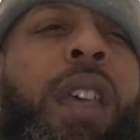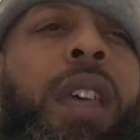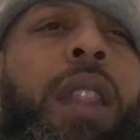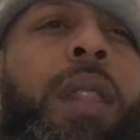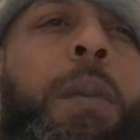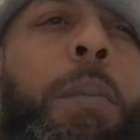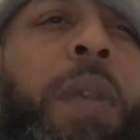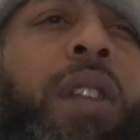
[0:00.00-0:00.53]

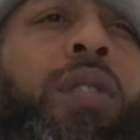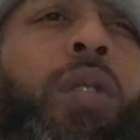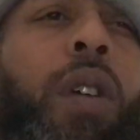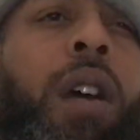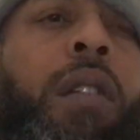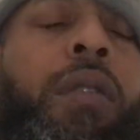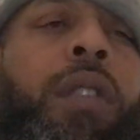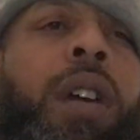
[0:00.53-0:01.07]
The mental
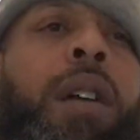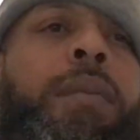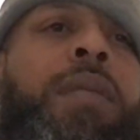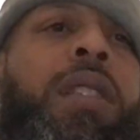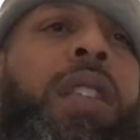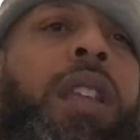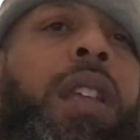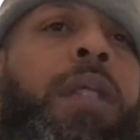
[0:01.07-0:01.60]
health
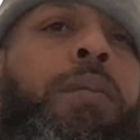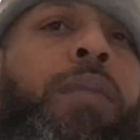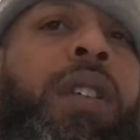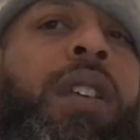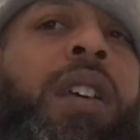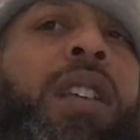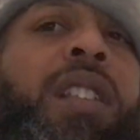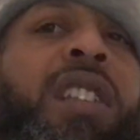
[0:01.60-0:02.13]
comes in
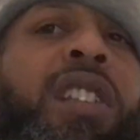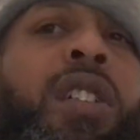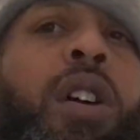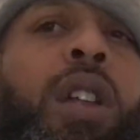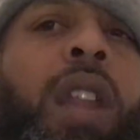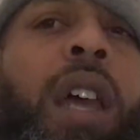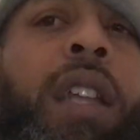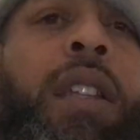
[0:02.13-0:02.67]
because it go
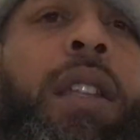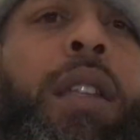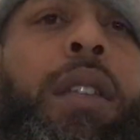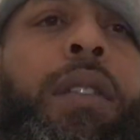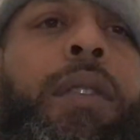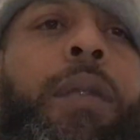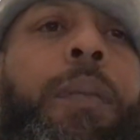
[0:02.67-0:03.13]
like this.